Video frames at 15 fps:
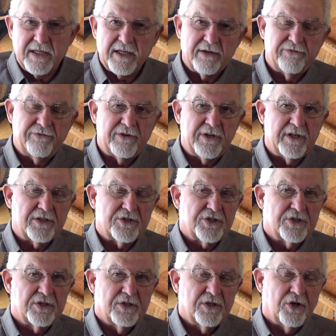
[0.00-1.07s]
If
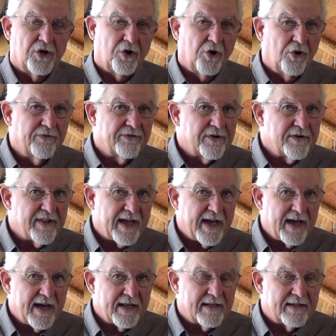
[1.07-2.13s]
it's over
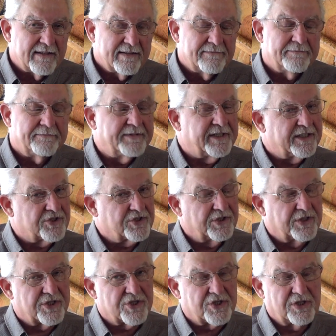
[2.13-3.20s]
that, it's
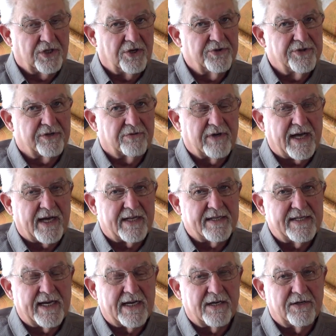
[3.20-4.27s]
going to slow the rod
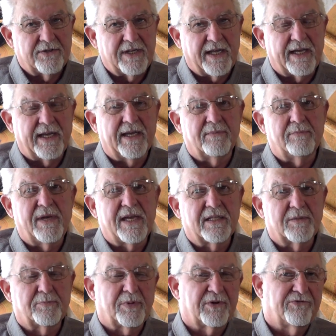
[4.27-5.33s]
down and make
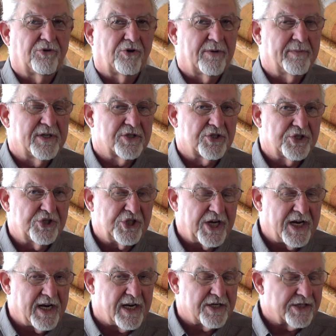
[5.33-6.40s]
the performance
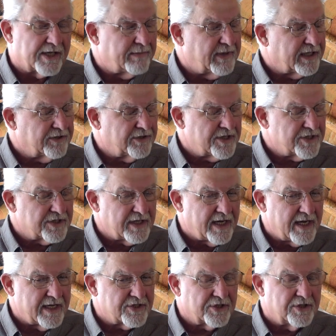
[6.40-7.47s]
change. I'm not going to
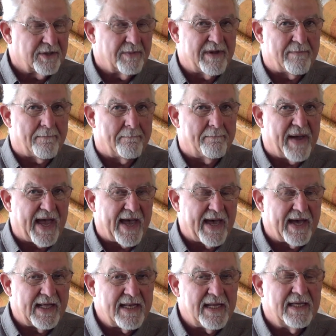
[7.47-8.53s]
say it's going to be
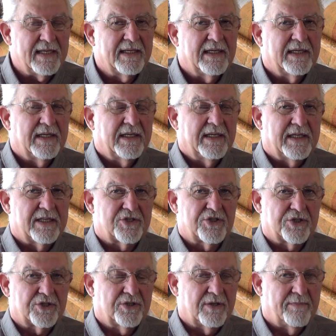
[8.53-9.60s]
bad. It's
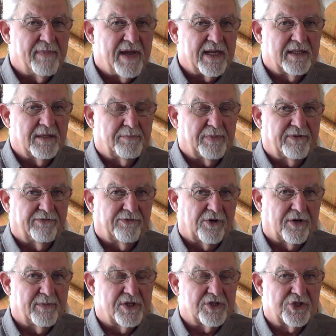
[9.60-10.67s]
just going to make the
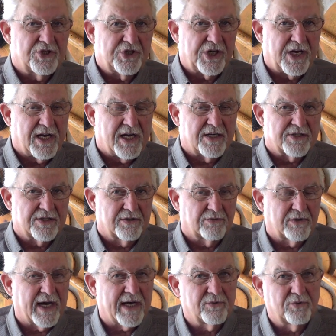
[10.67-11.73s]
performance change. The
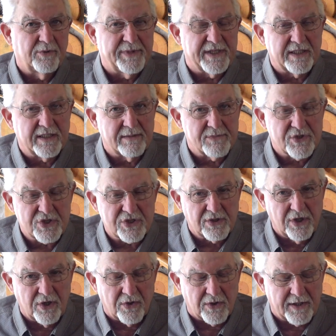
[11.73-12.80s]
rod will become
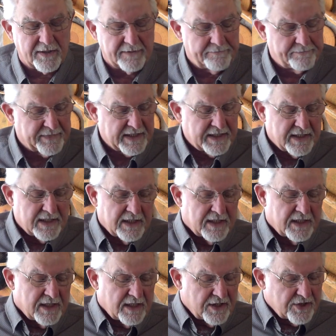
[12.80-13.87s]
slower.
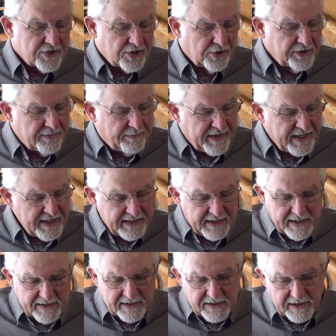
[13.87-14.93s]
So depending
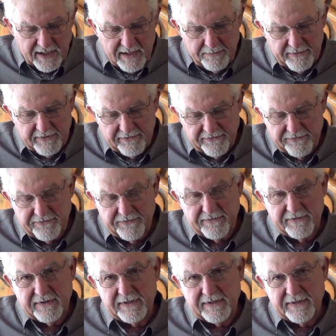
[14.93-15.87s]
on the type of